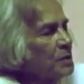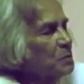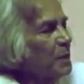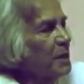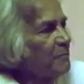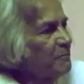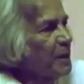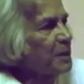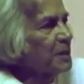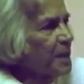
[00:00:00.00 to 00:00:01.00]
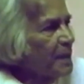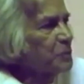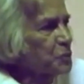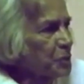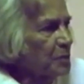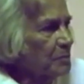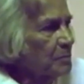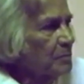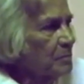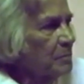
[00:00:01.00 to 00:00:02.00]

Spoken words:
No is my emphatic answer.